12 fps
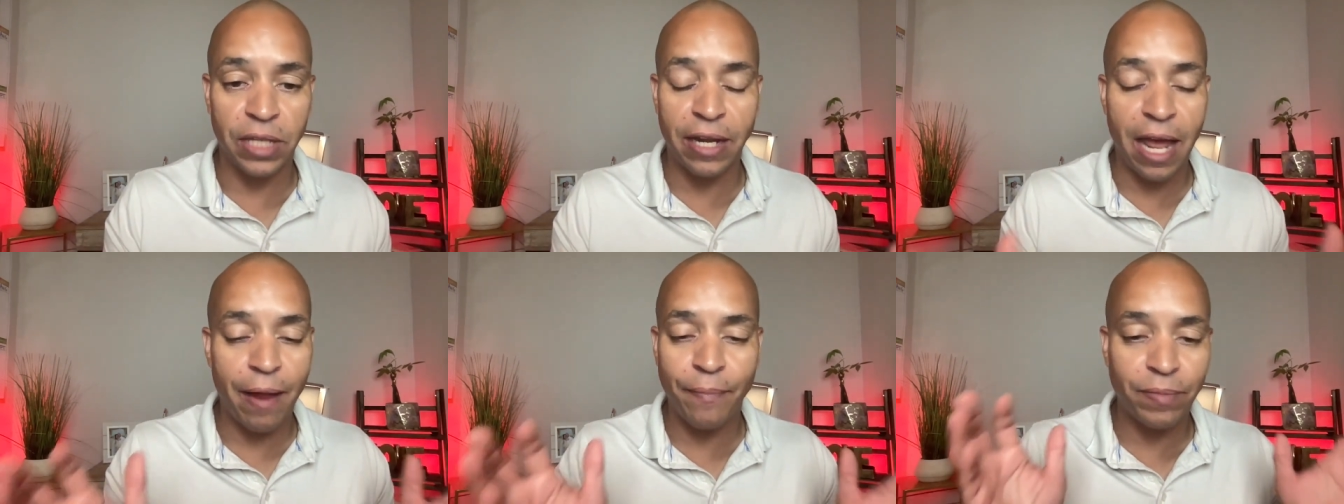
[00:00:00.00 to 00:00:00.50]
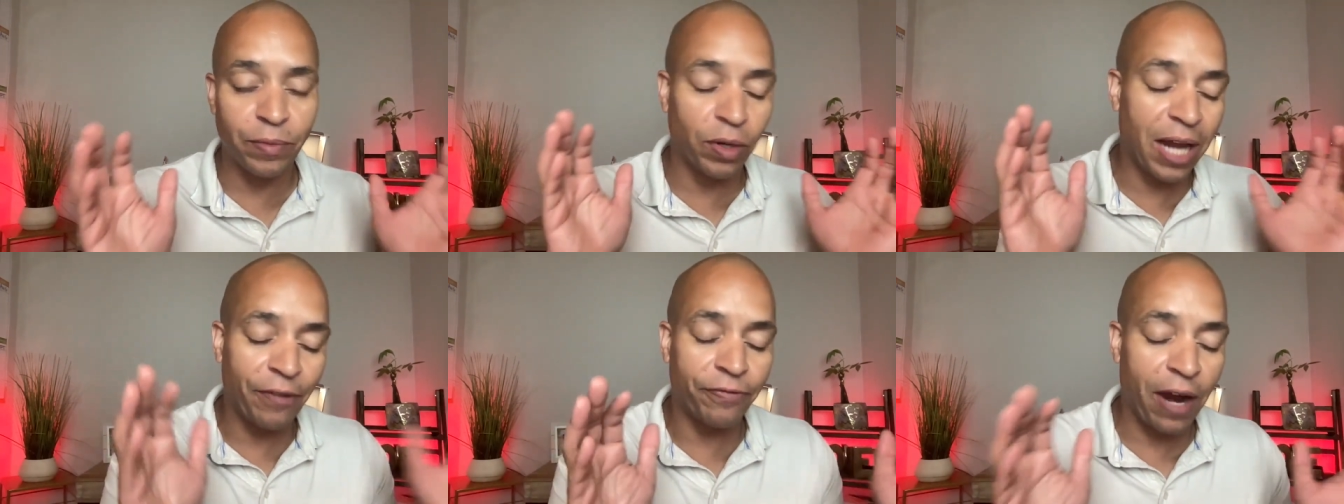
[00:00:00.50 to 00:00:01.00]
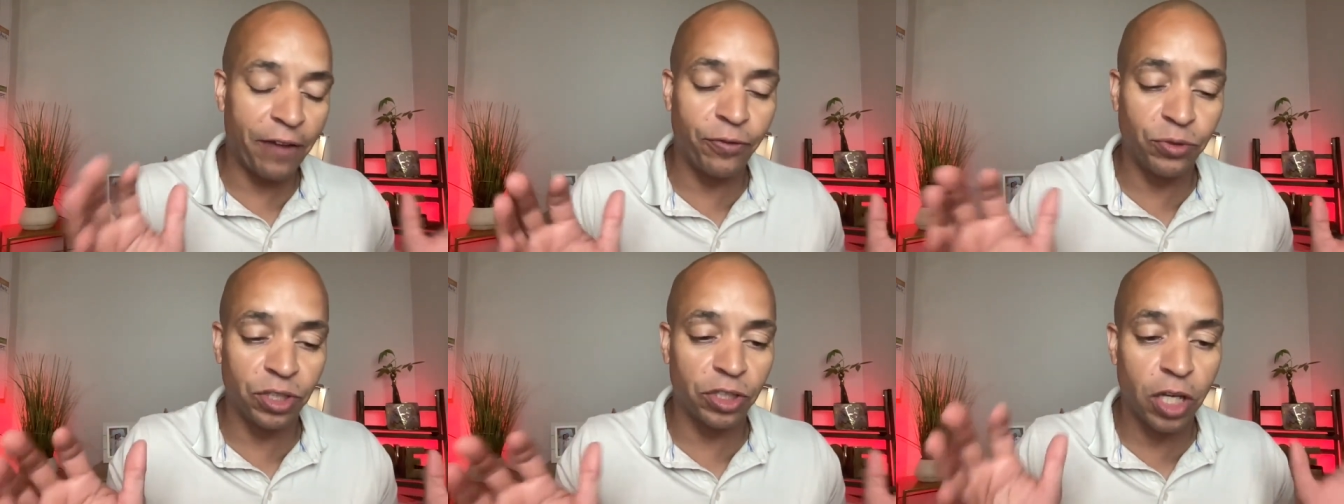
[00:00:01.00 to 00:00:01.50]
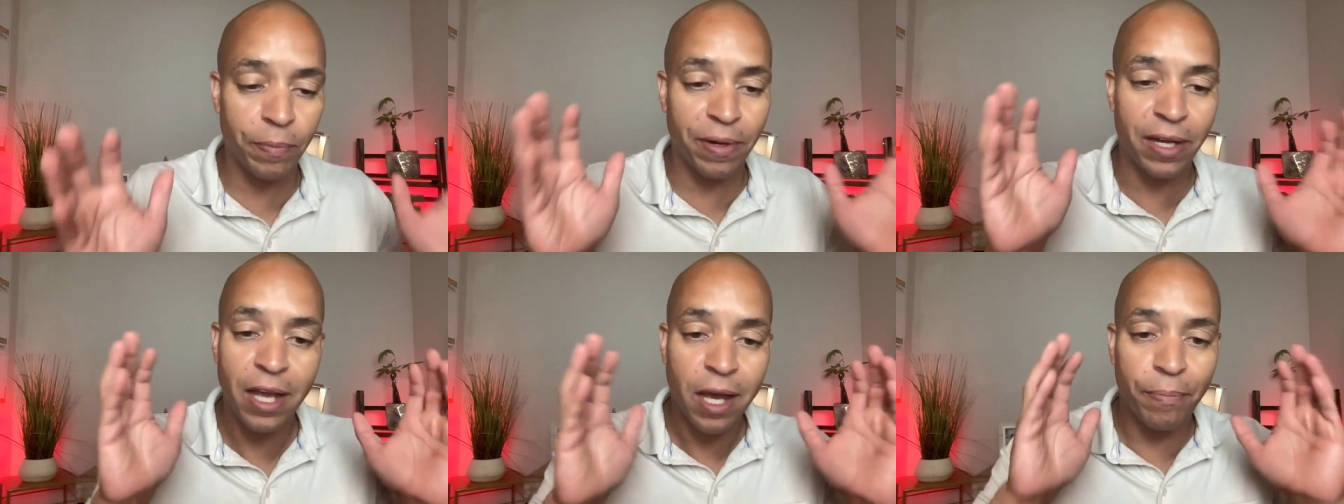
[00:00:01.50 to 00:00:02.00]
And, and well, not fried foods is good, but
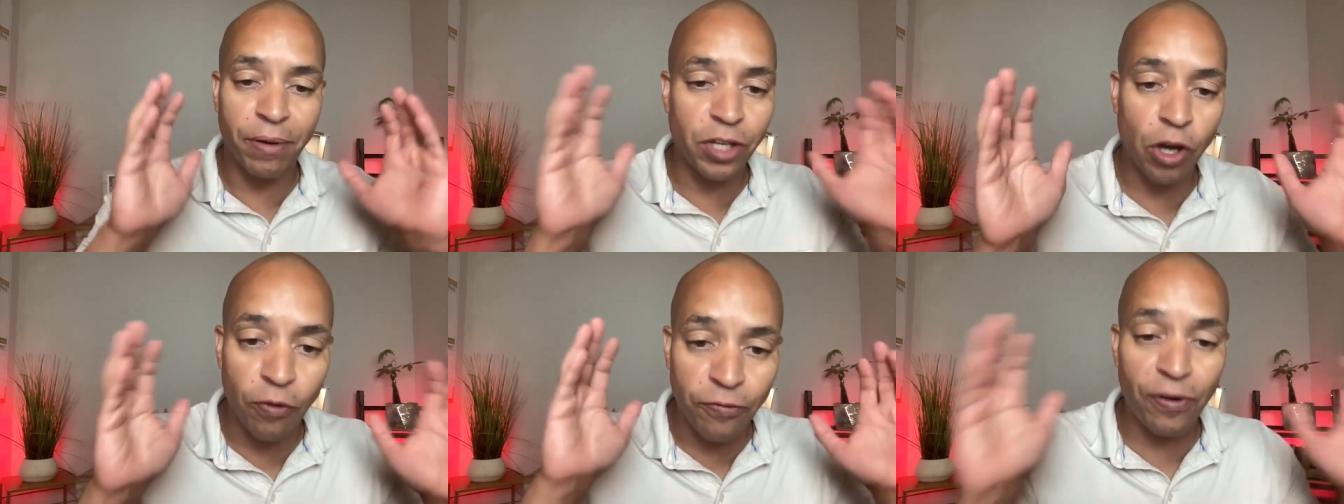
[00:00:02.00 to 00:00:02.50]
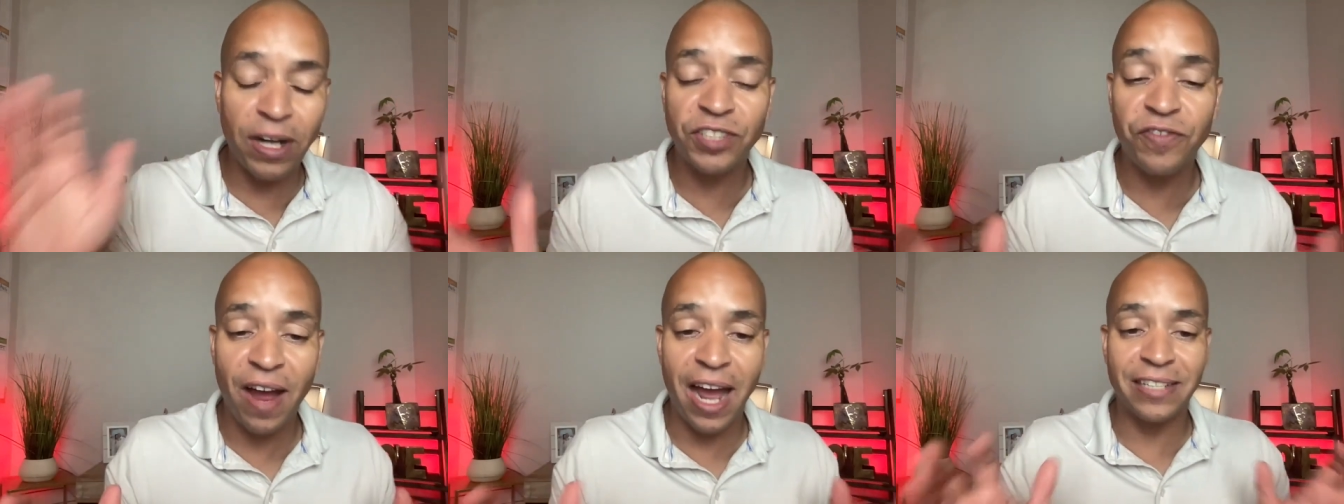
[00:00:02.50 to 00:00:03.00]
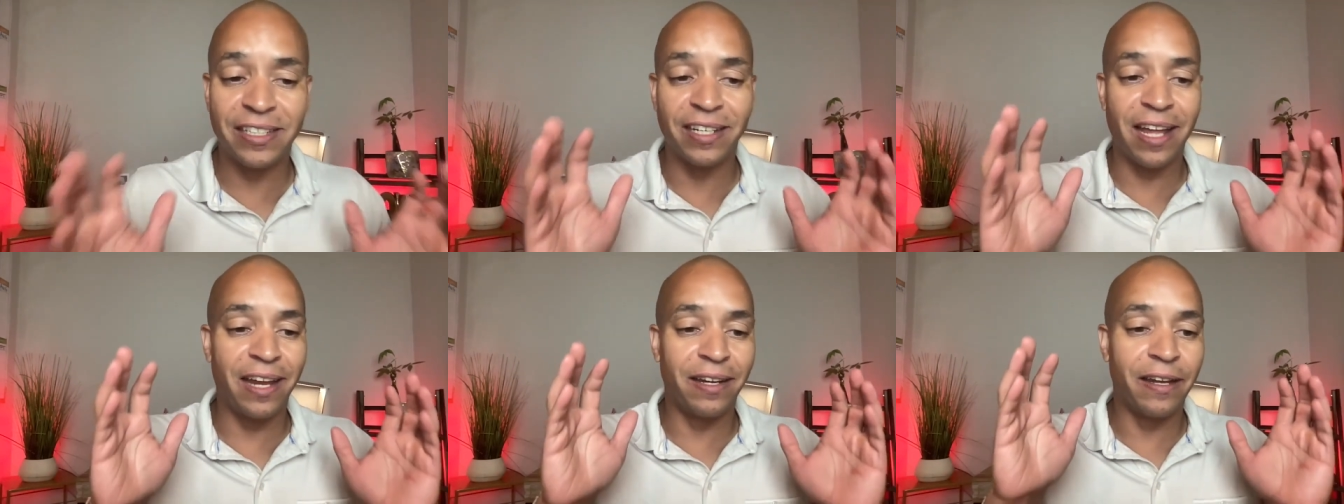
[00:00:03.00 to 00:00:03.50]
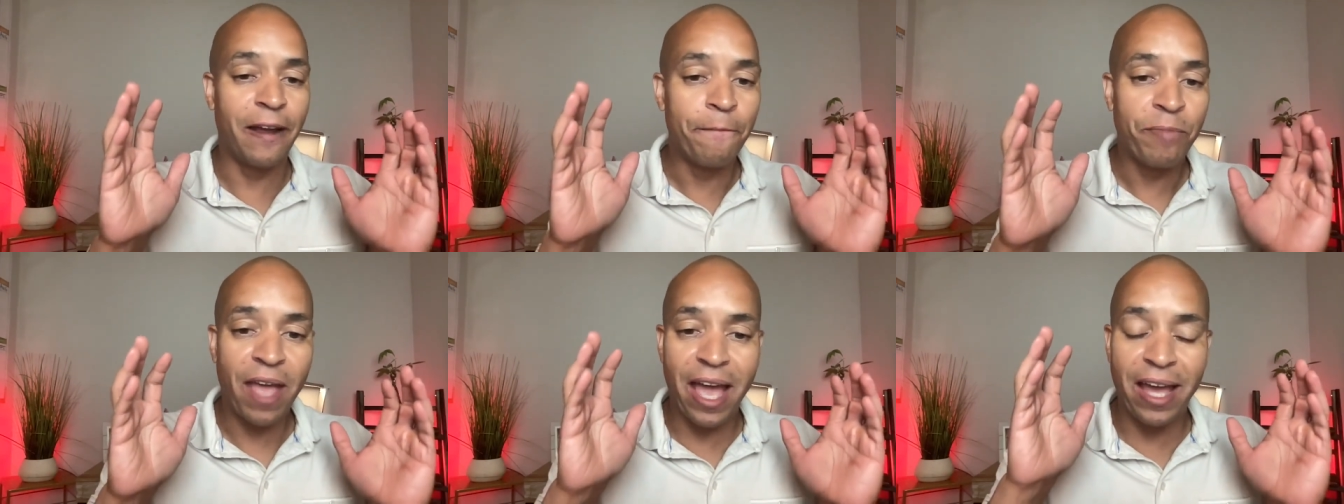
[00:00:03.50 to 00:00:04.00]
but you know, French fries and and
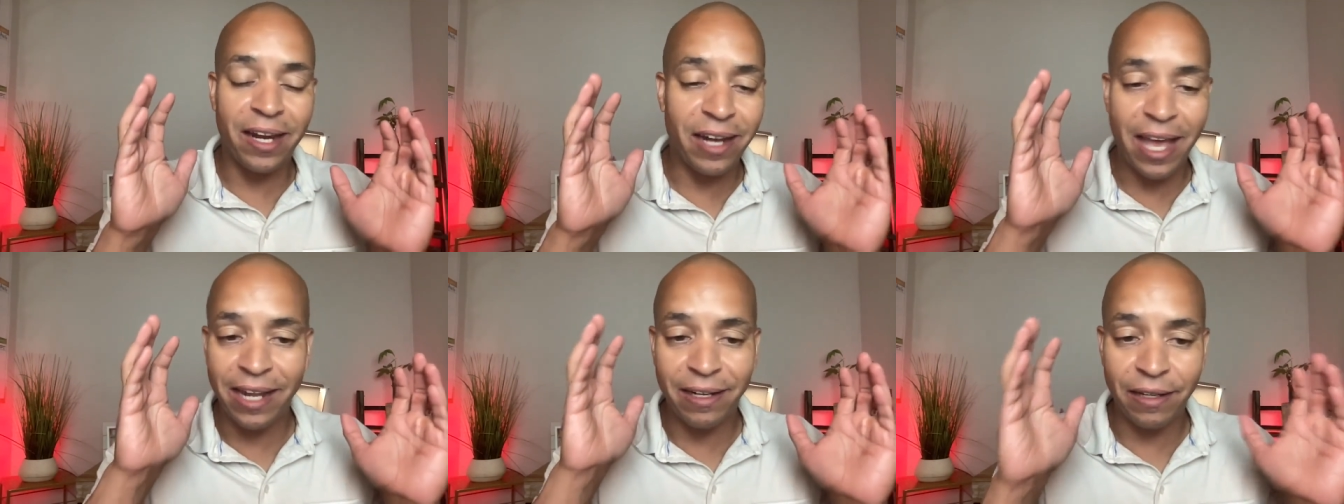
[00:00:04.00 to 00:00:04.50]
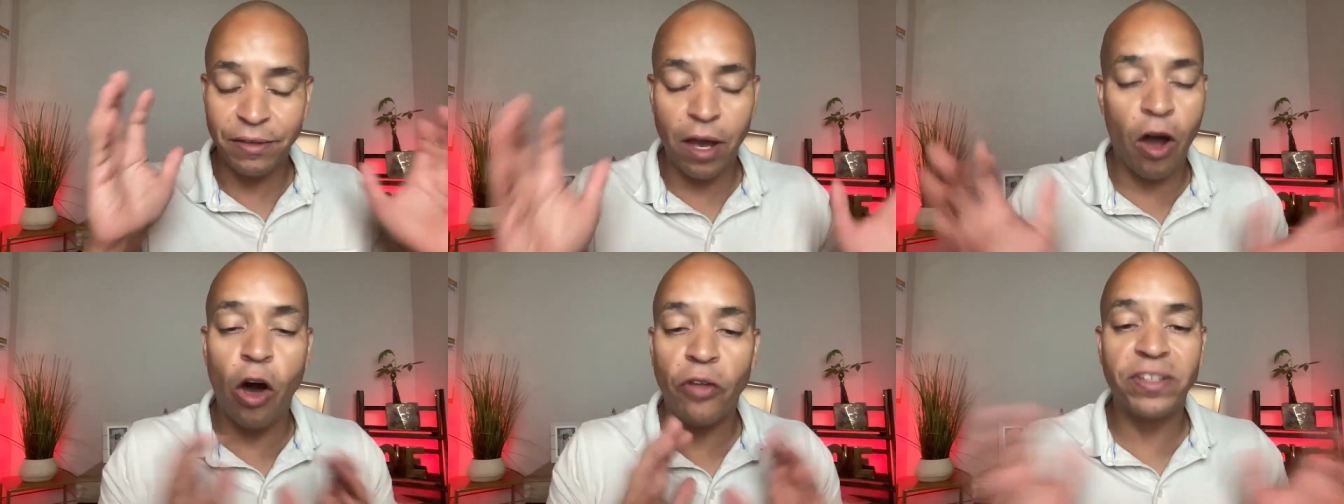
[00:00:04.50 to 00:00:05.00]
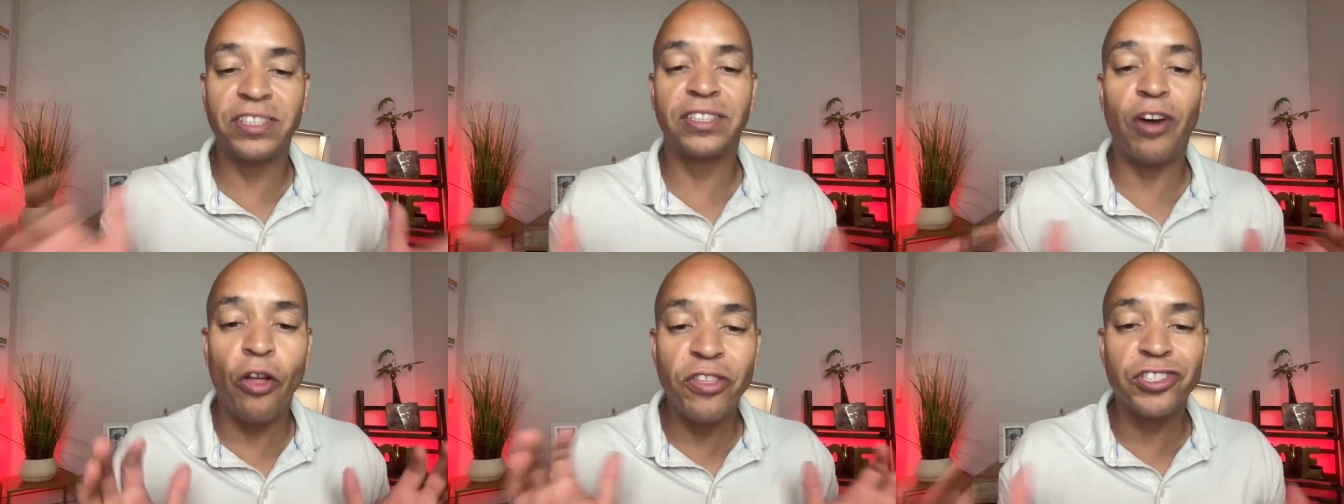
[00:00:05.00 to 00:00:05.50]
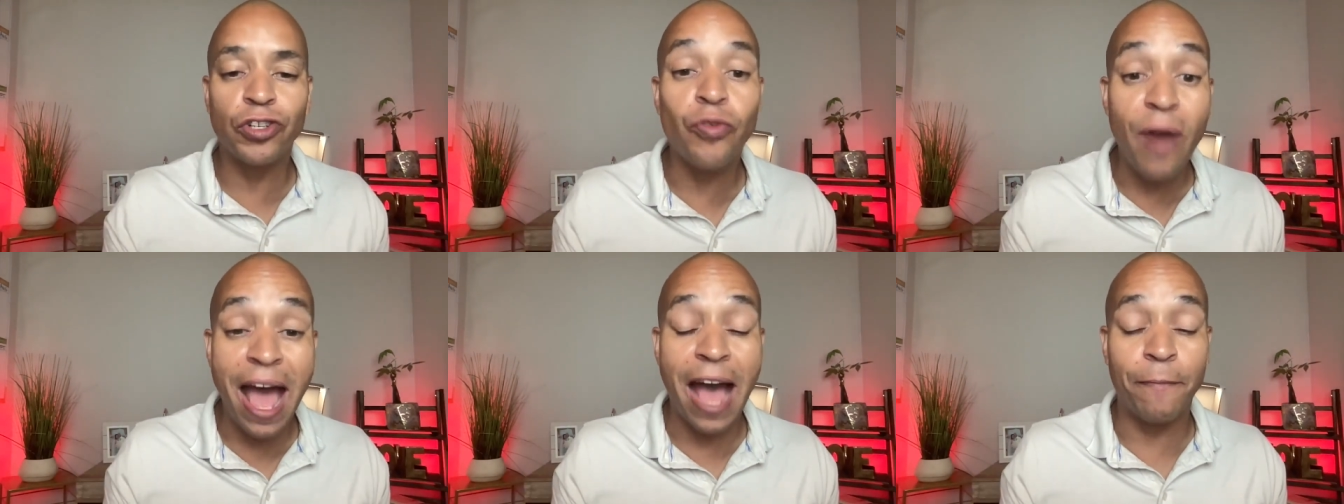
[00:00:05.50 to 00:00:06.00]
and and all this all this
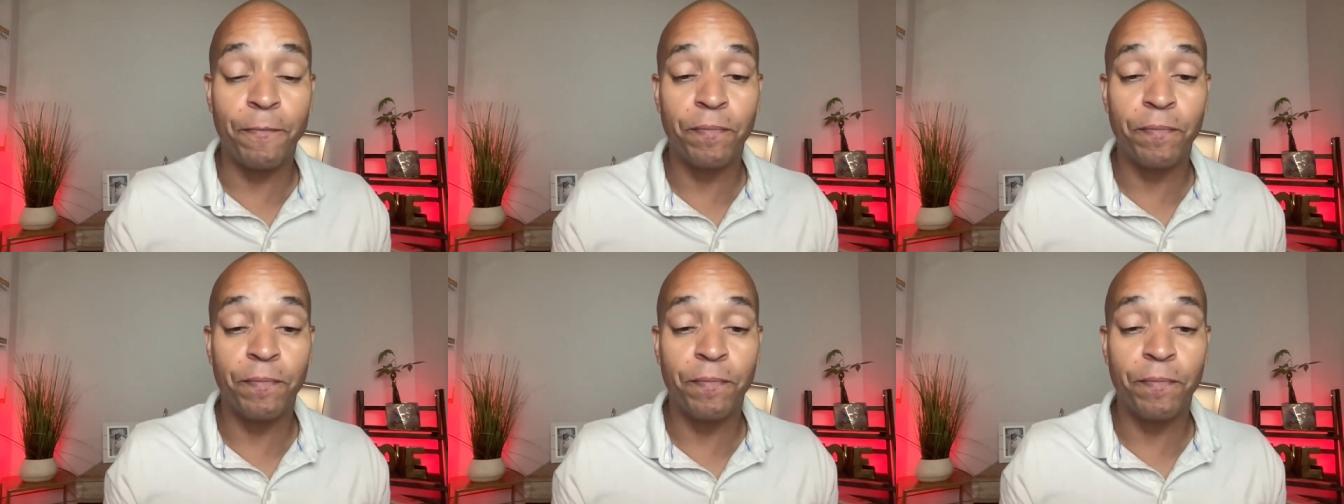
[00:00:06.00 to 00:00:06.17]
crap.